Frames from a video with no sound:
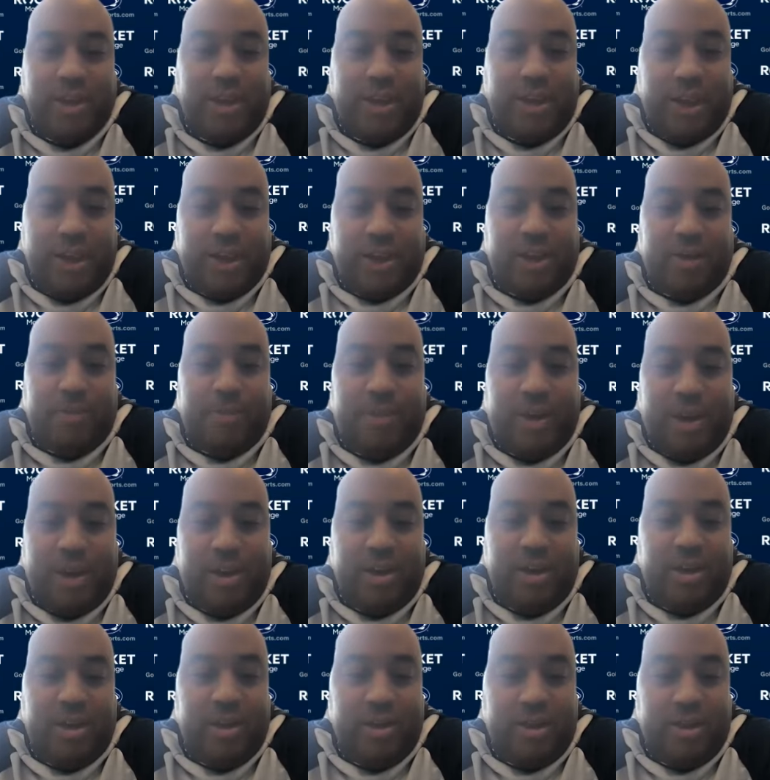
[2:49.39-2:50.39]
it could
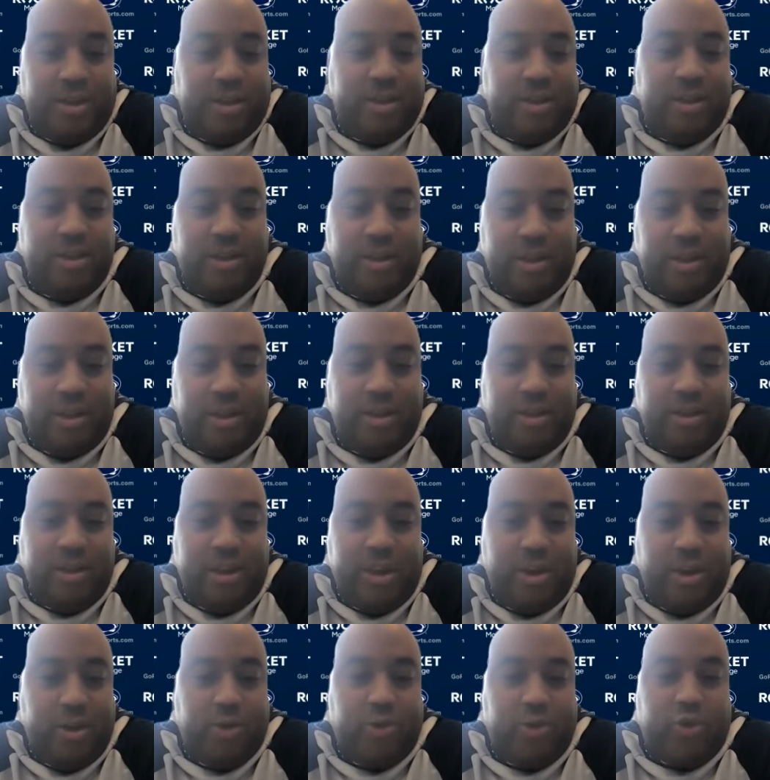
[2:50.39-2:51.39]
be
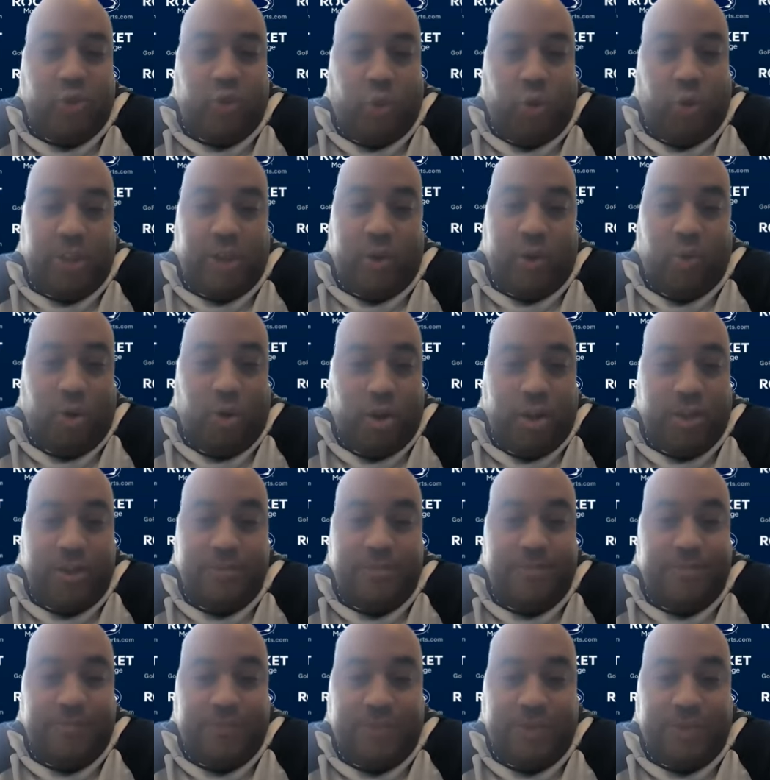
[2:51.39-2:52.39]
year 21,
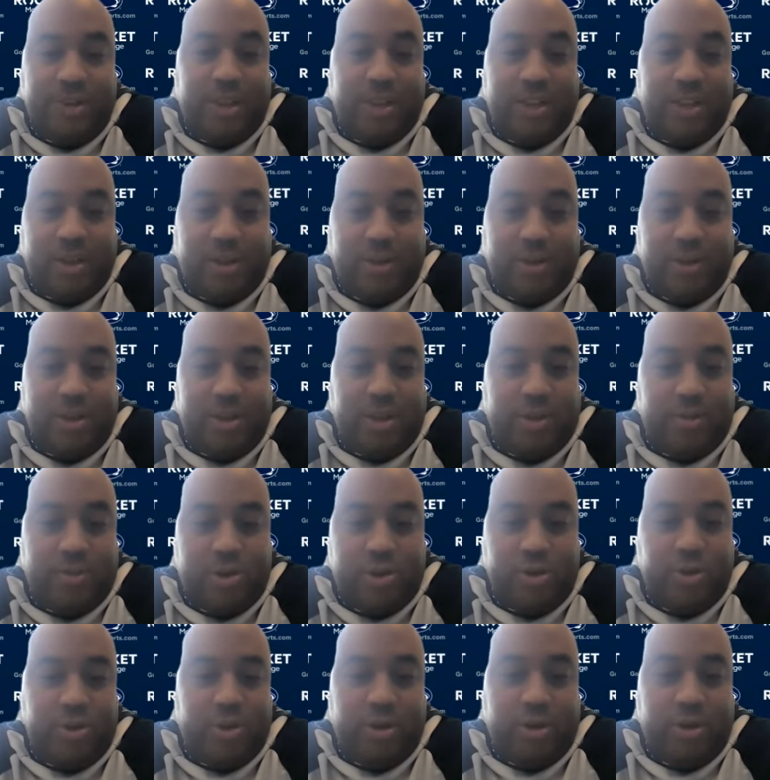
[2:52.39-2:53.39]
and I'm
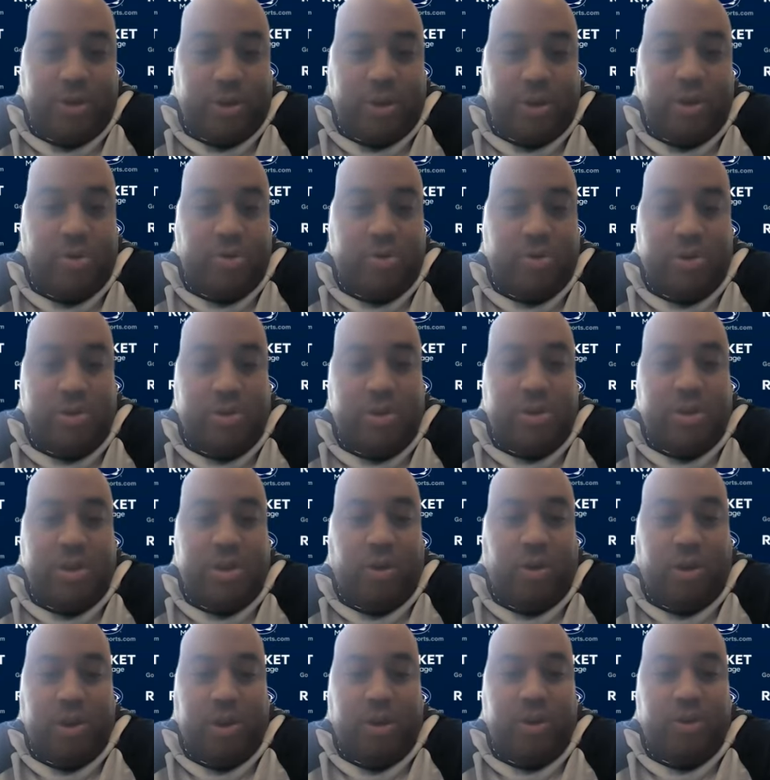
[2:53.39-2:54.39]
sure there are coaches
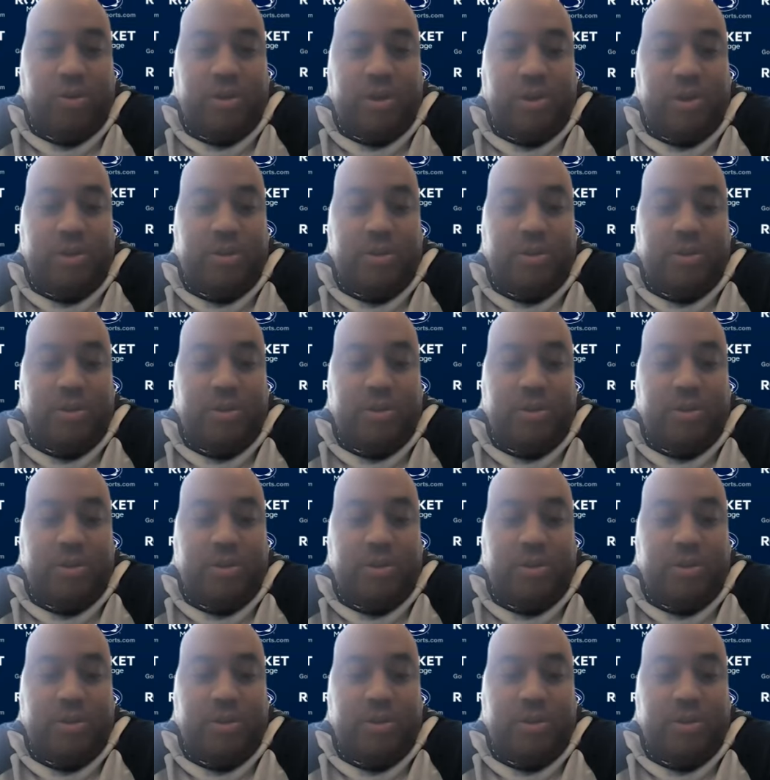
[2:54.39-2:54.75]
still learning.